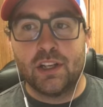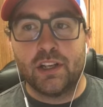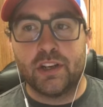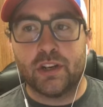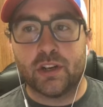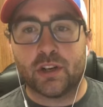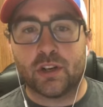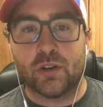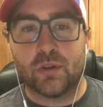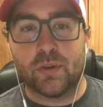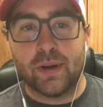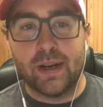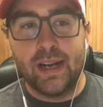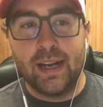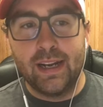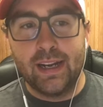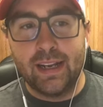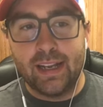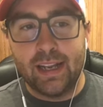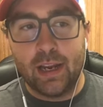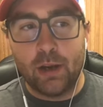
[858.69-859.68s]
you're
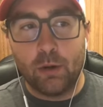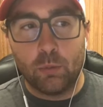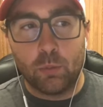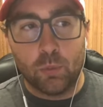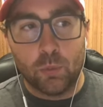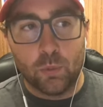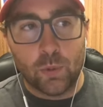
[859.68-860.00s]
creating a